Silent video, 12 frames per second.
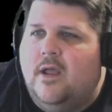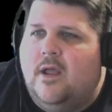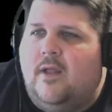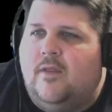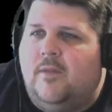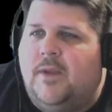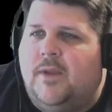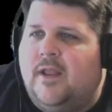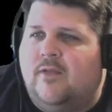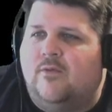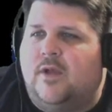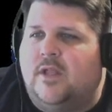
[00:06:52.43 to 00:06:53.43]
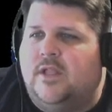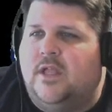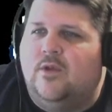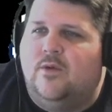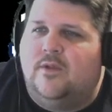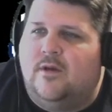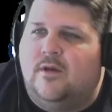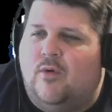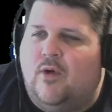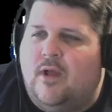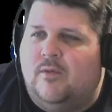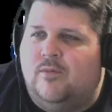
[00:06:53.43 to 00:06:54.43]
And the beatings will continue until
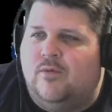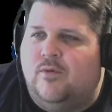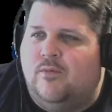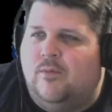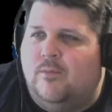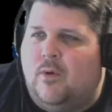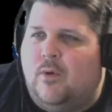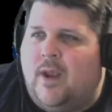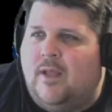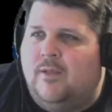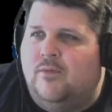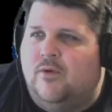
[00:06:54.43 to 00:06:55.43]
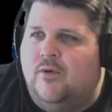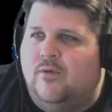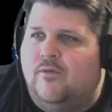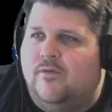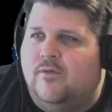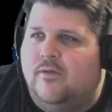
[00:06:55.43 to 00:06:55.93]
morale improves.